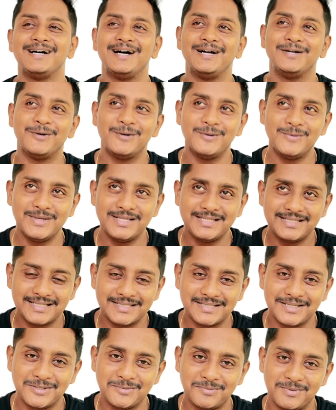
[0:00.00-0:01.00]
I always
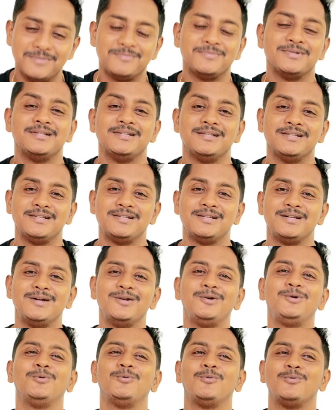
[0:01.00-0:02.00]
suggest people
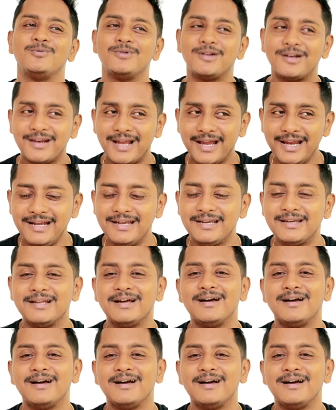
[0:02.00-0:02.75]
to write